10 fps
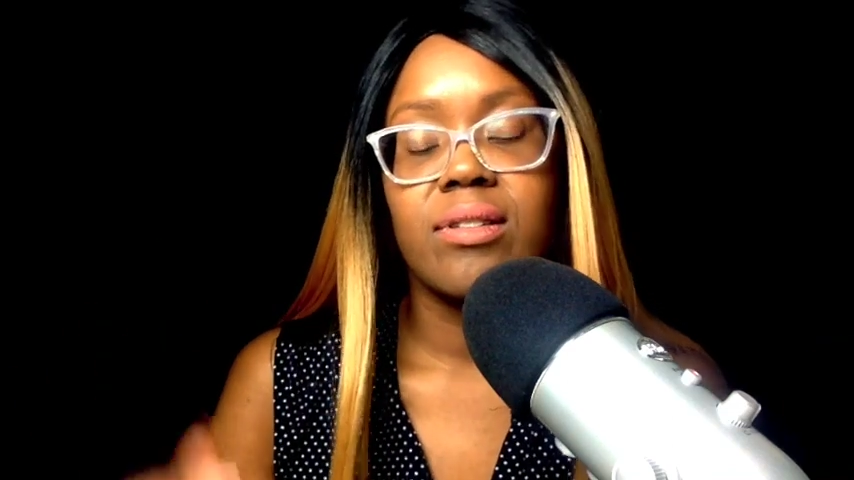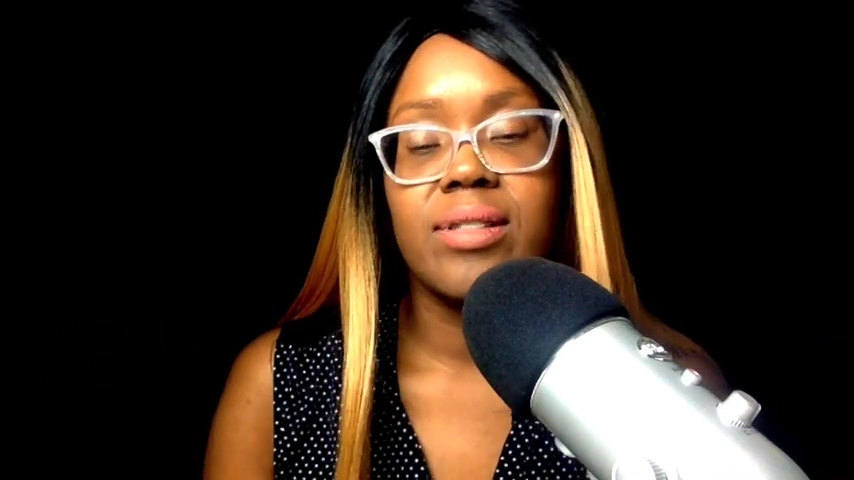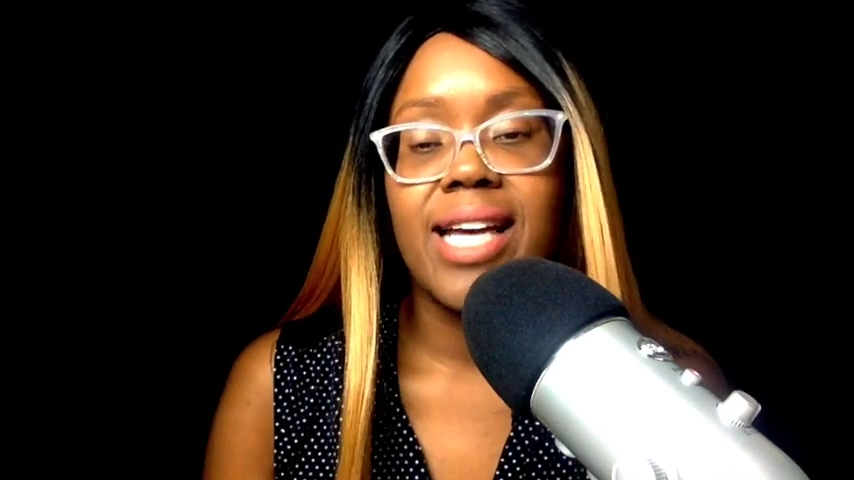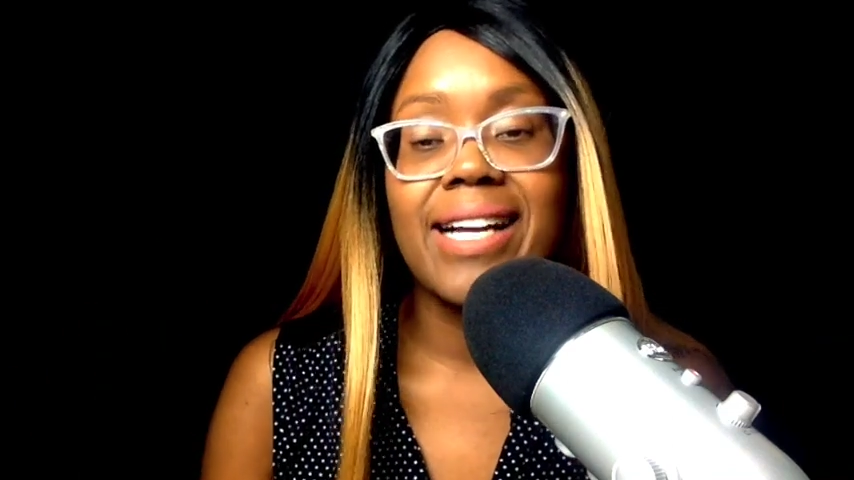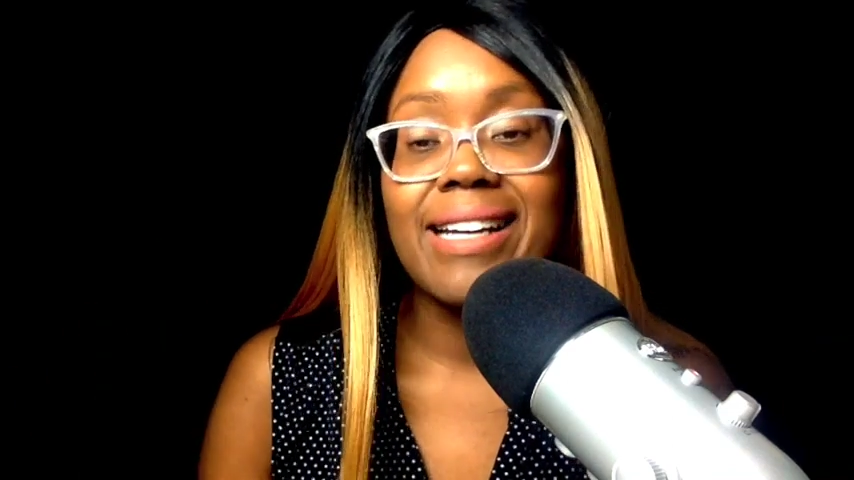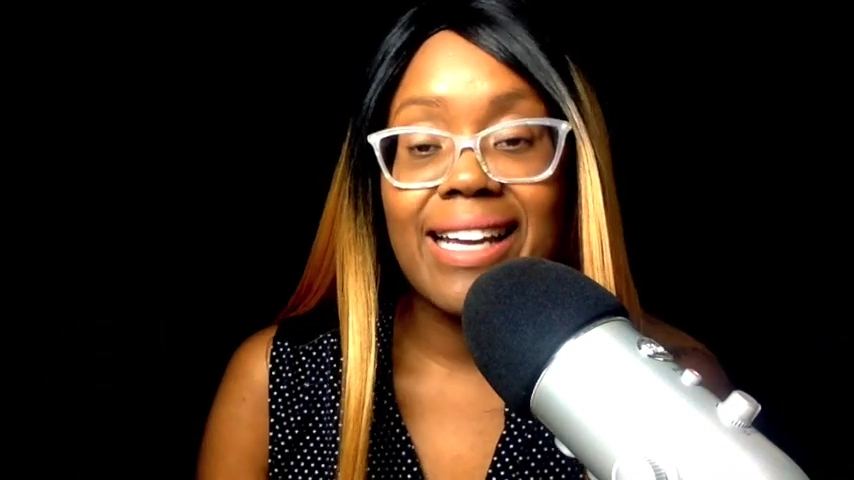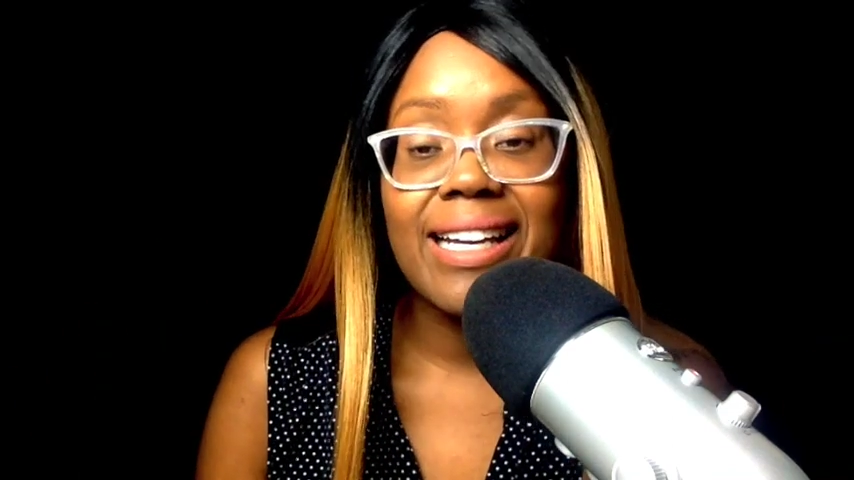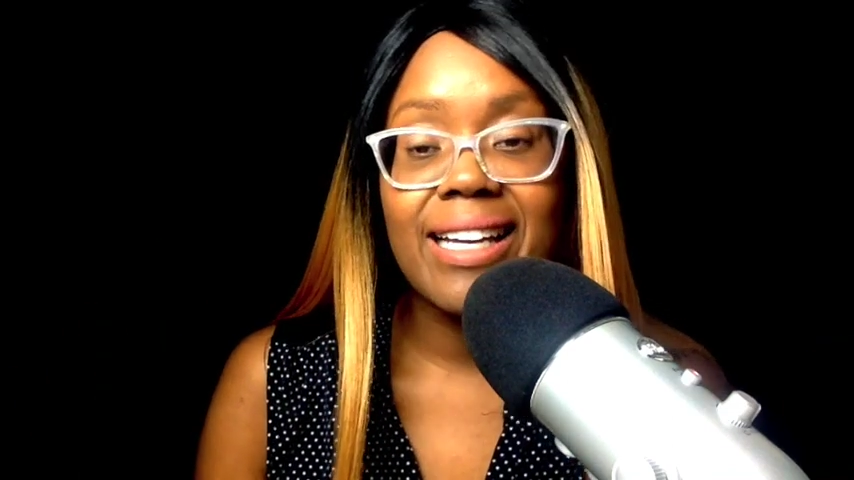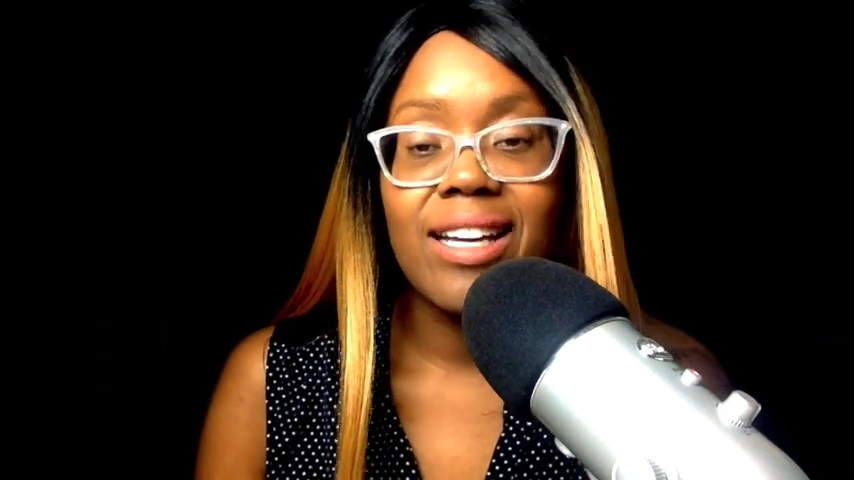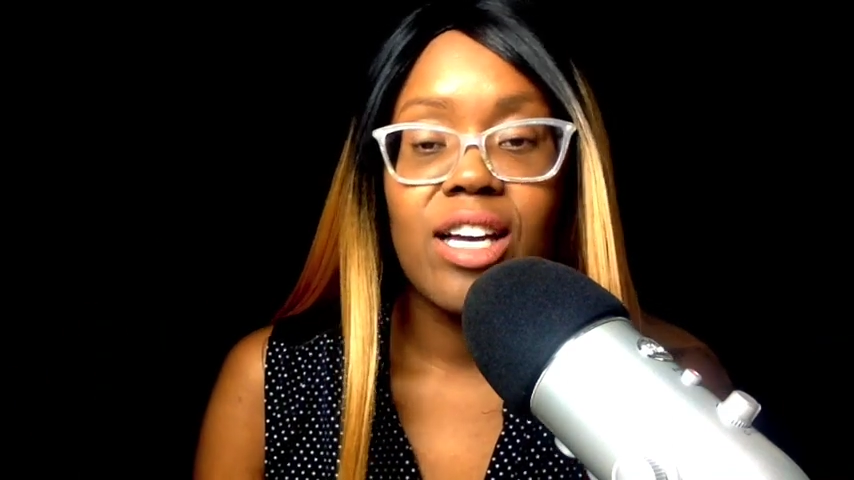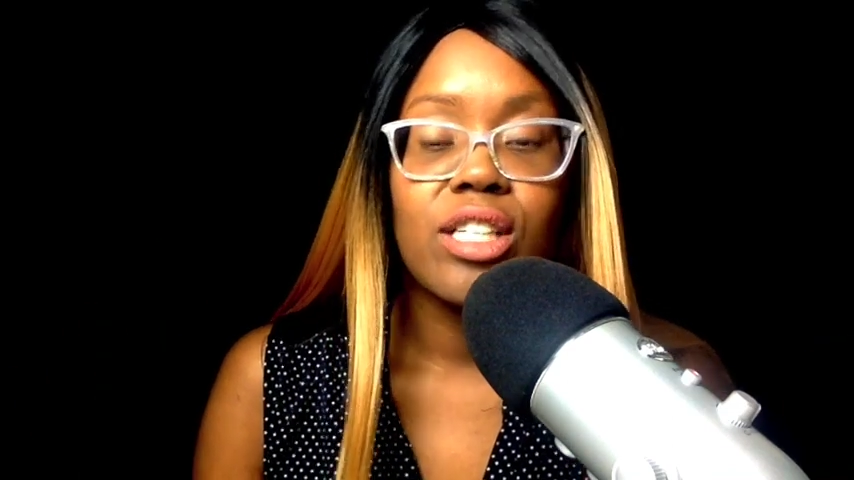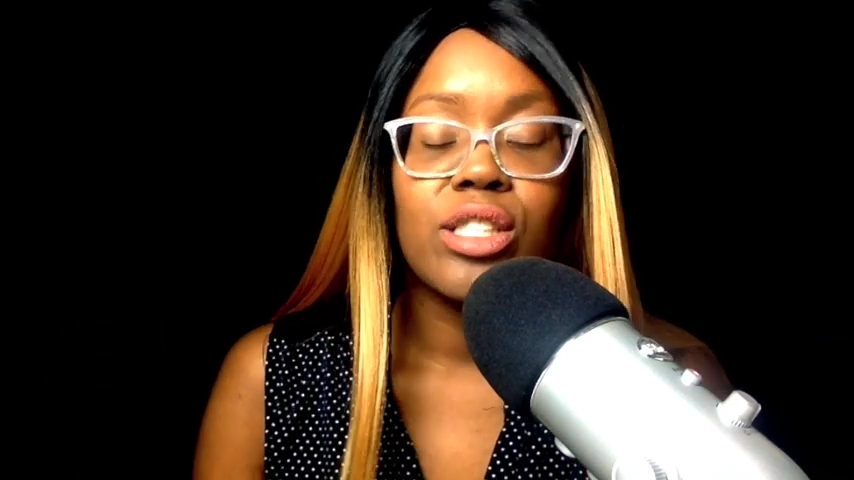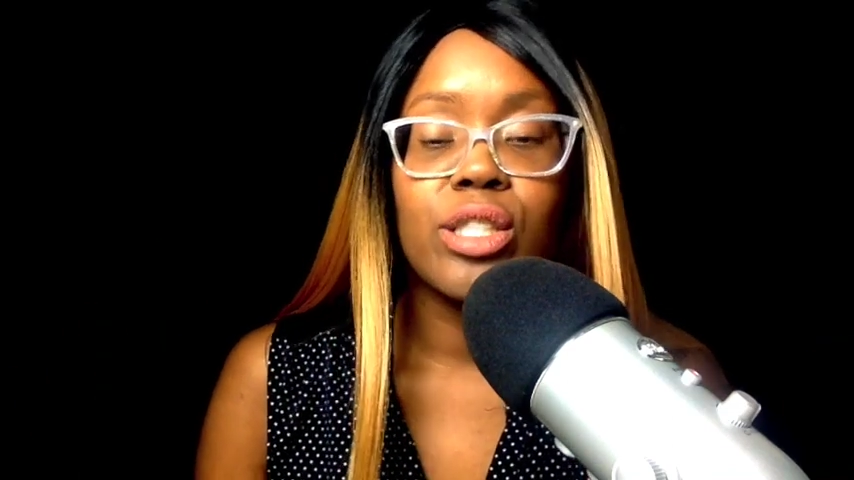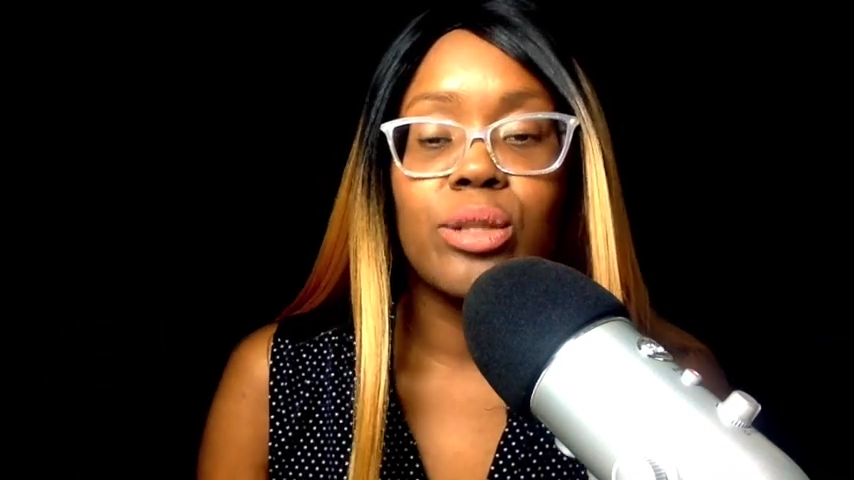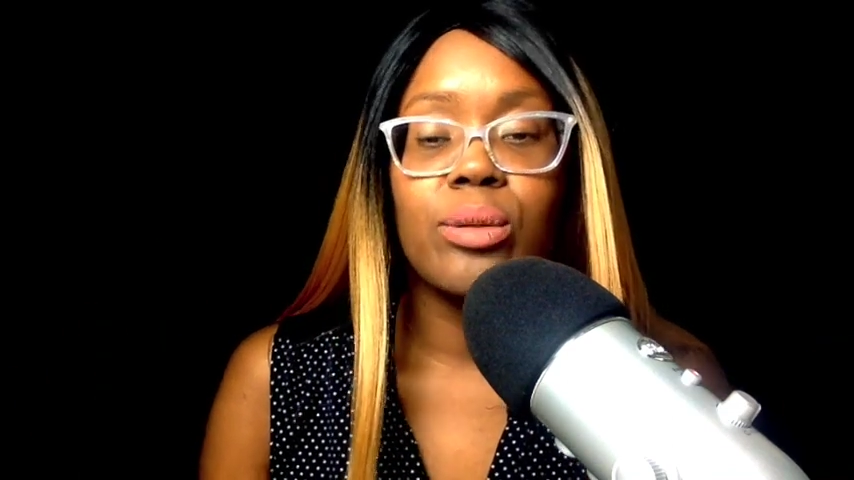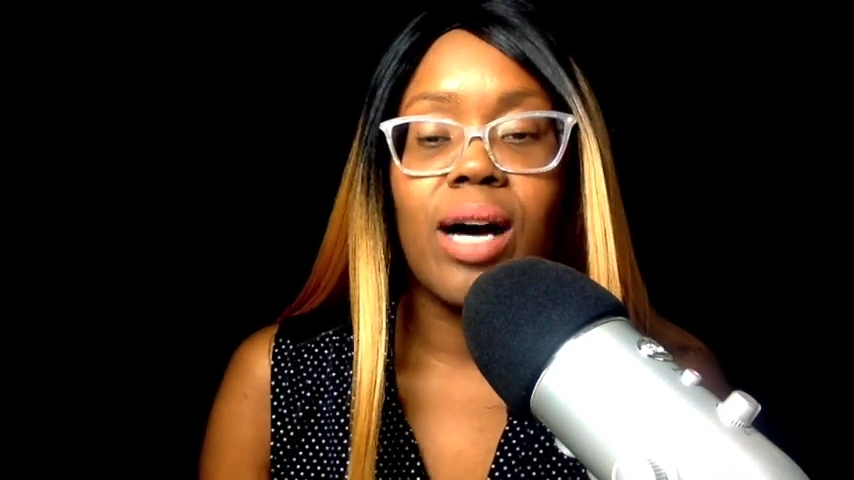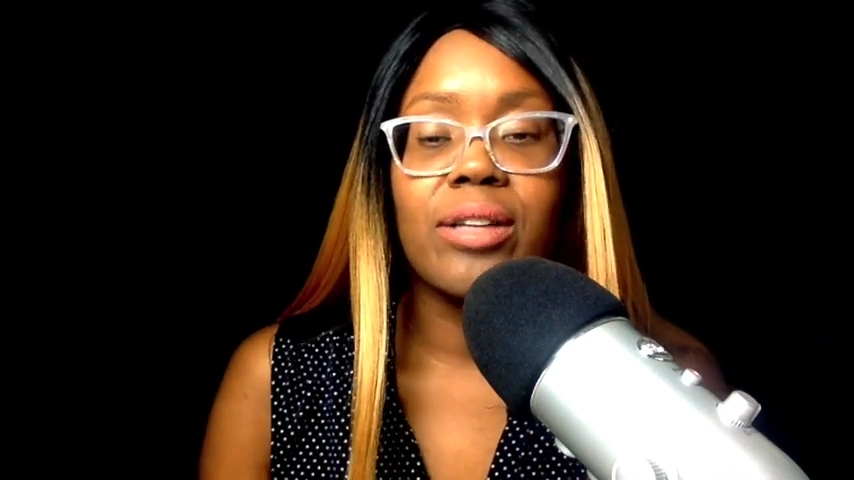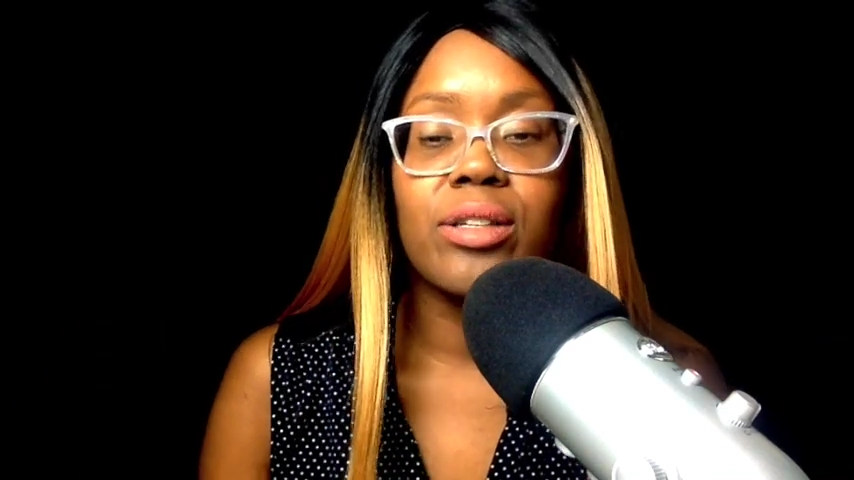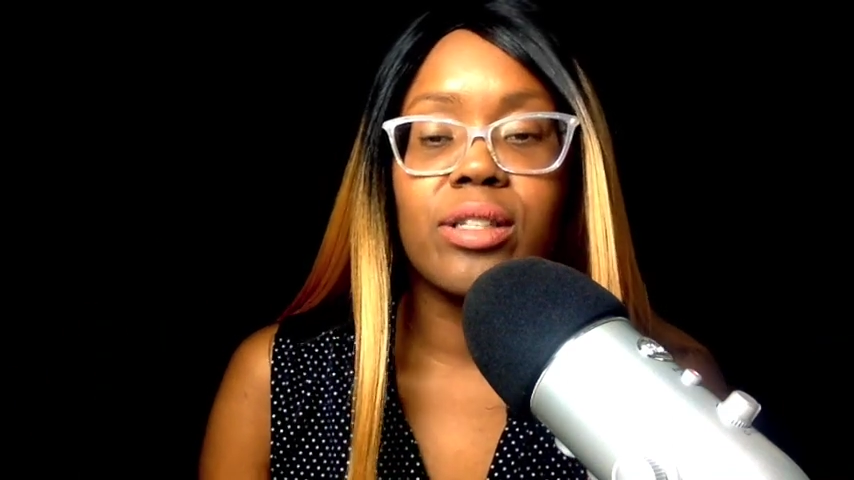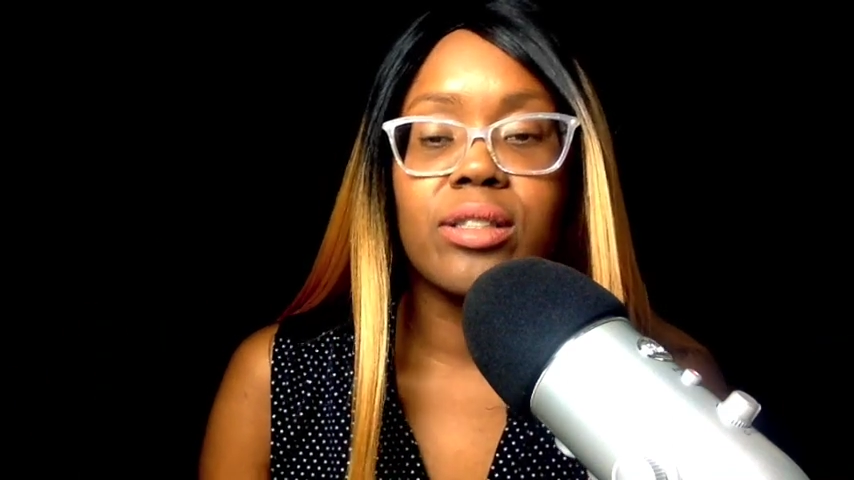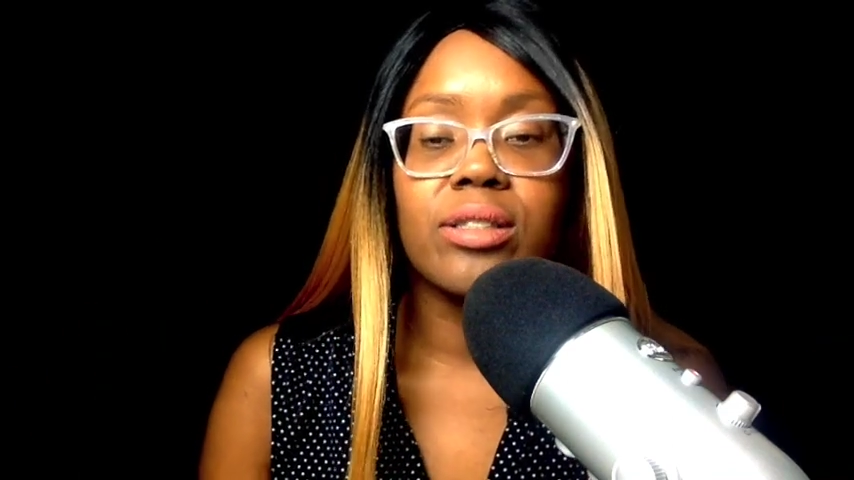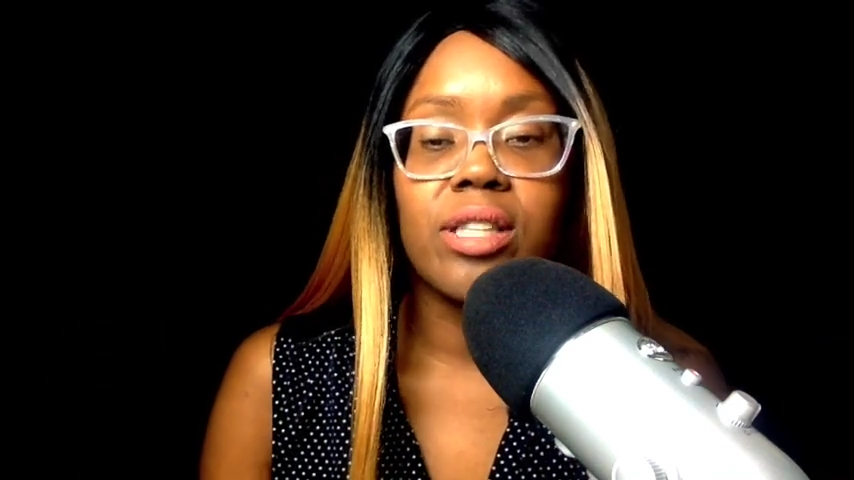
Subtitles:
technique to other